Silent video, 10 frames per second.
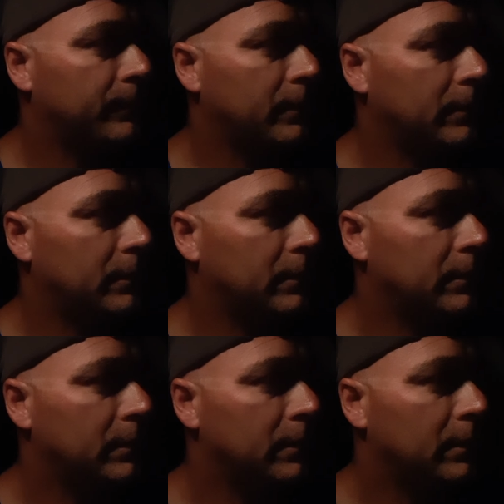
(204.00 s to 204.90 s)

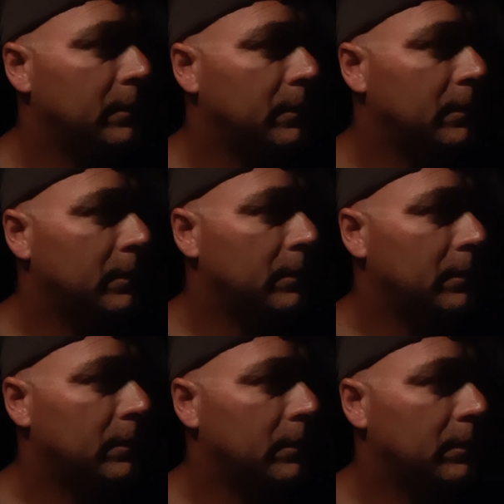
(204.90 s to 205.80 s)

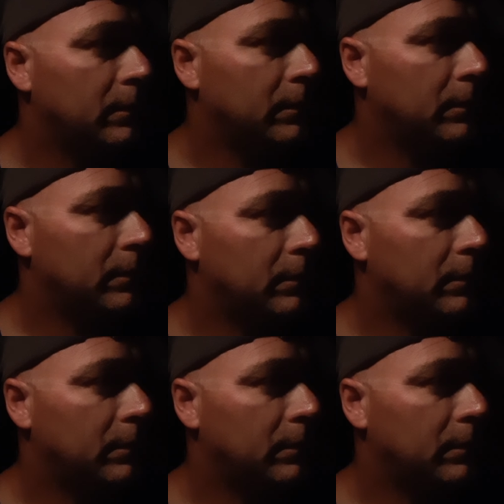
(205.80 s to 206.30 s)
Nothing is said.